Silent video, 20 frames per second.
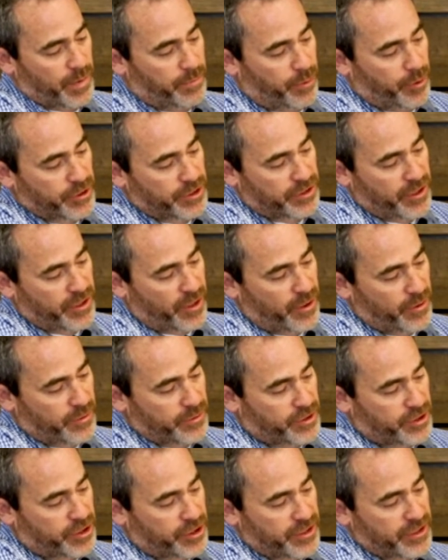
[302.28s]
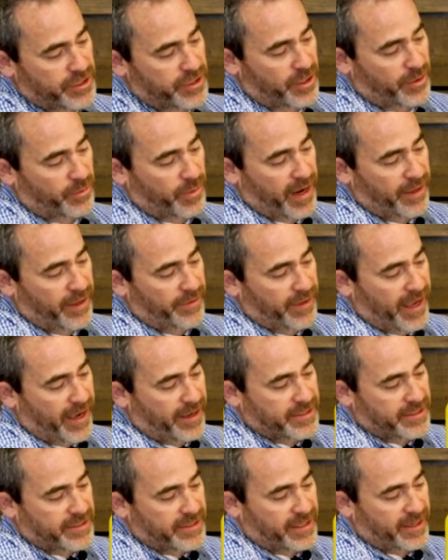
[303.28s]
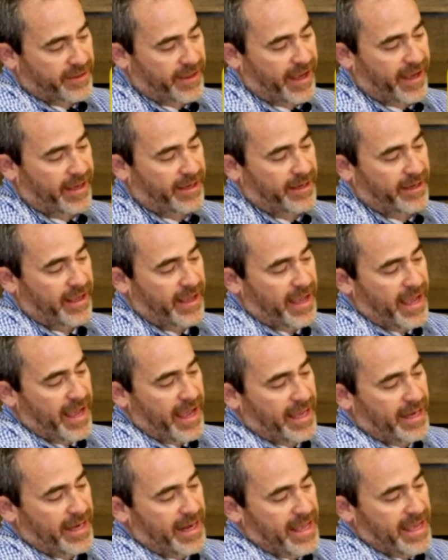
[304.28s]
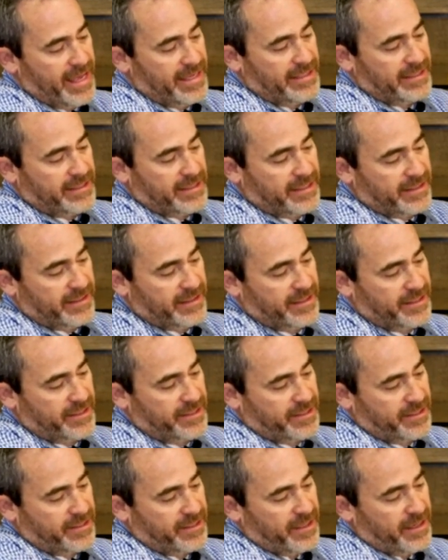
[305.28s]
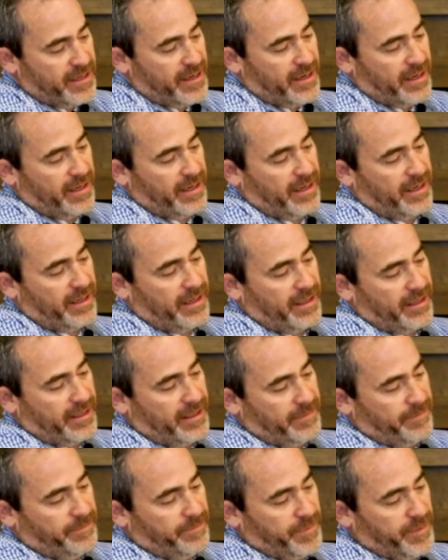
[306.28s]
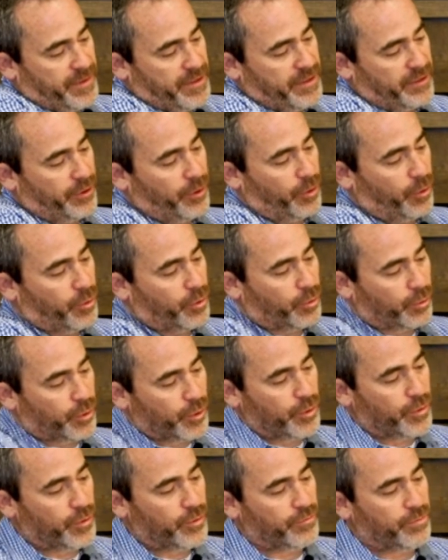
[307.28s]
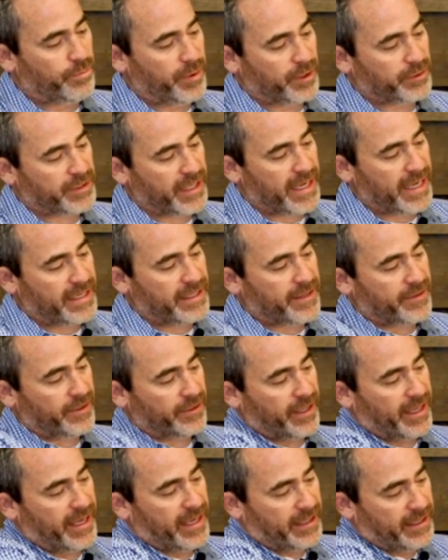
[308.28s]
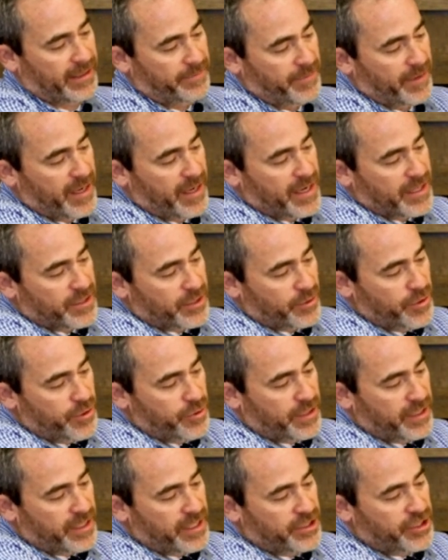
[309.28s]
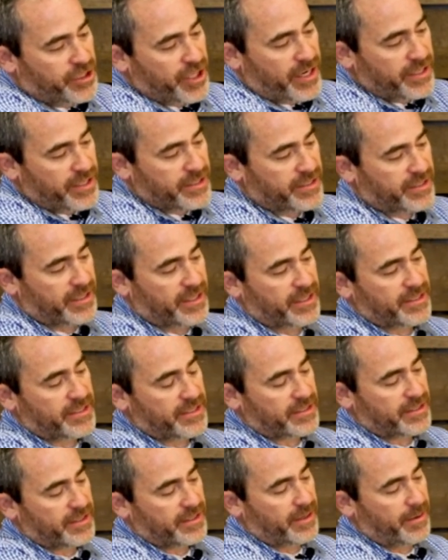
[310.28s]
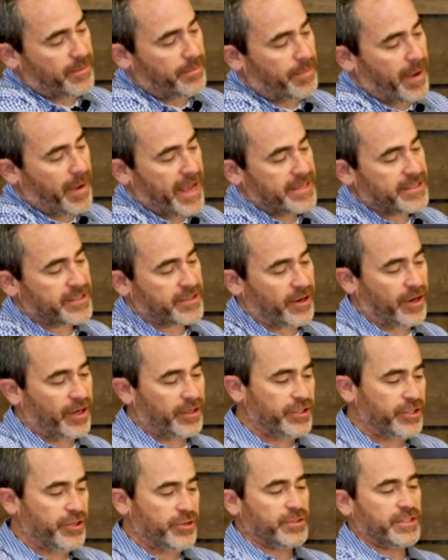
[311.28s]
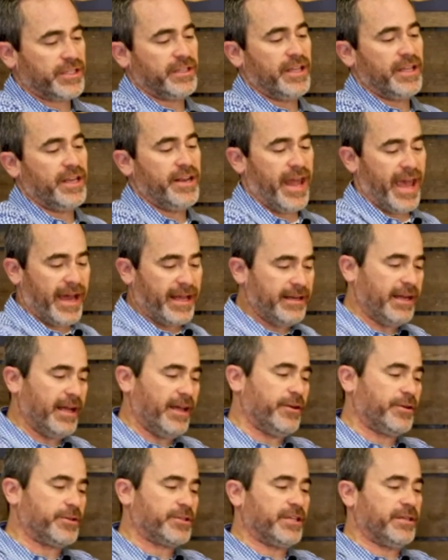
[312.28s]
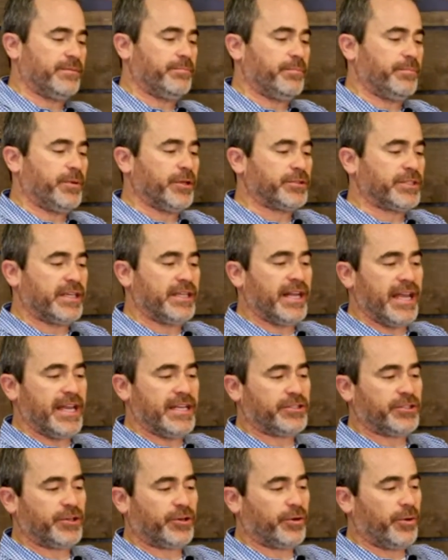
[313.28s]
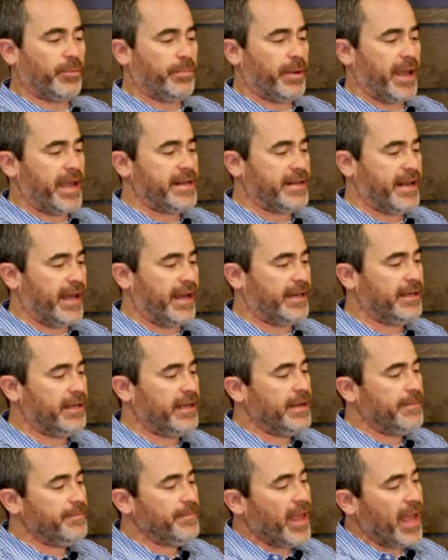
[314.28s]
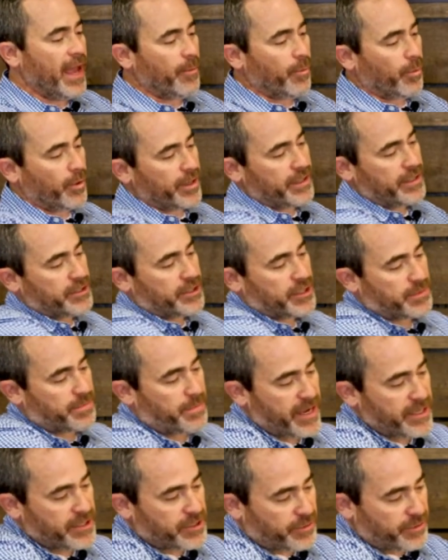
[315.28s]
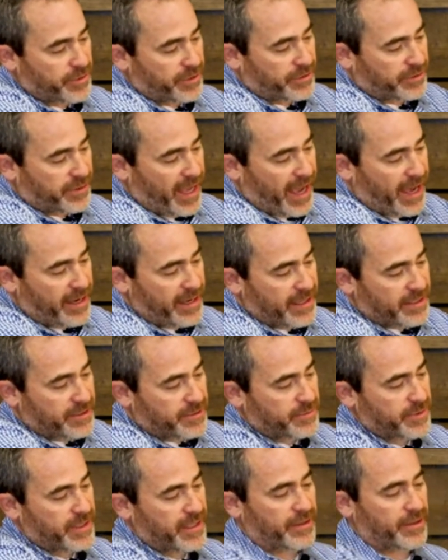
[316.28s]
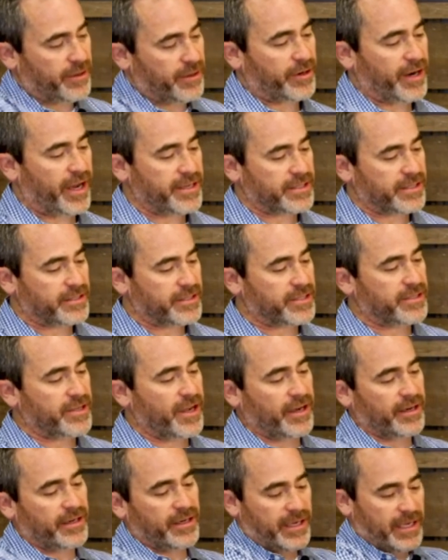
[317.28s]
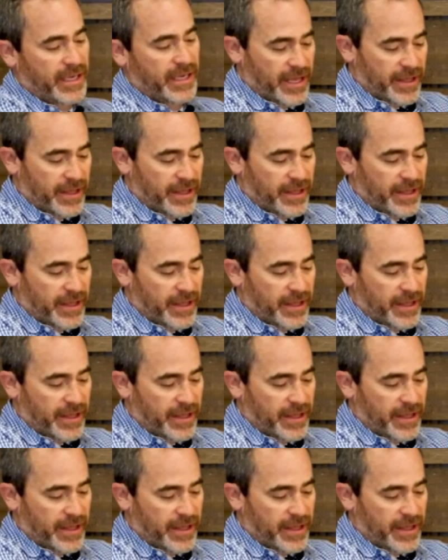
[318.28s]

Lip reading: We push the hose just around the outside of that and into this little groove built into the lid. So you can adjust this based on using the net, and there's a built-in internal bait net. And we're gonna just make sure that that is in there nice and snug.